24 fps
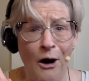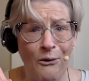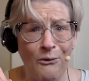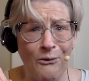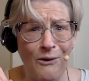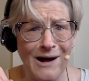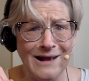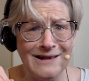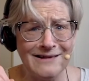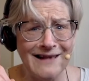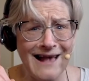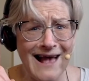
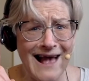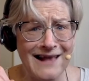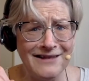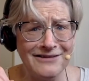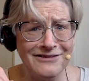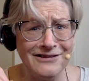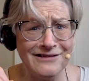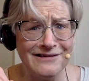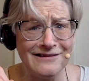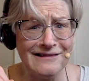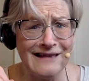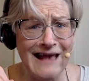What's
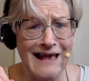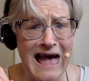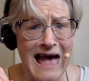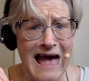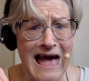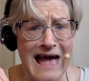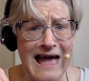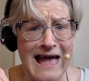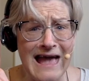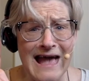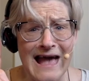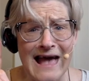that you
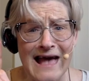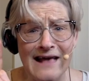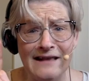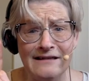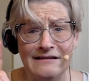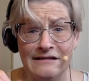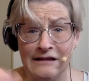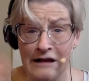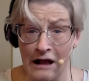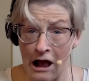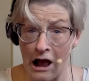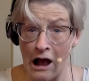say?
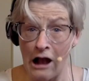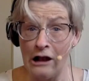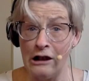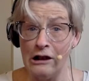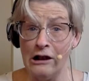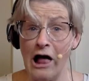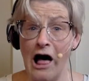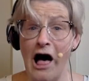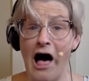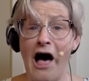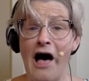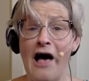It's
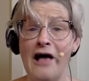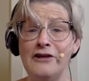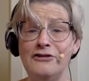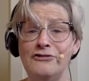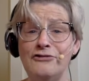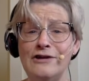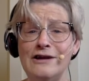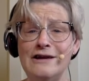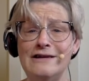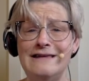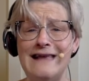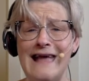
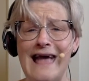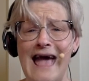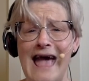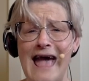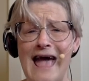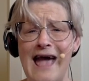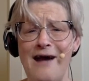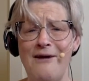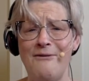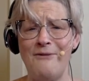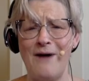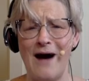laundry day.